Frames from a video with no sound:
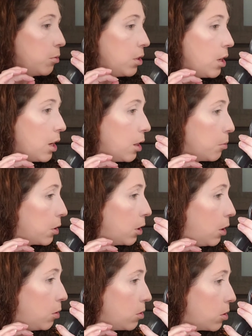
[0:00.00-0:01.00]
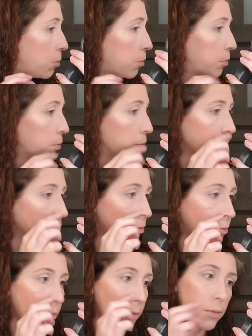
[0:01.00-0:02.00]
when you get up close,
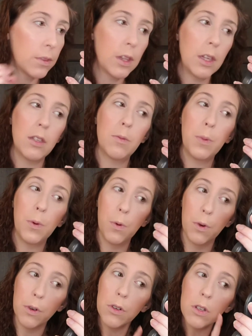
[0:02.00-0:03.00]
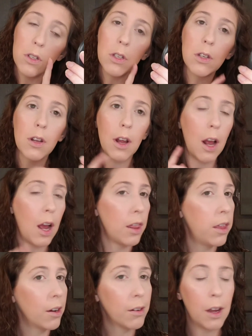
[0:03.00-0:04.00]
these pores,
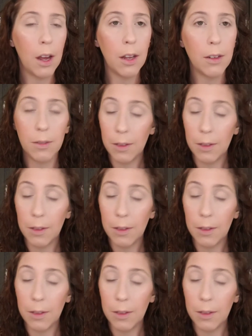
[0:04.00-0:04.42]
they're not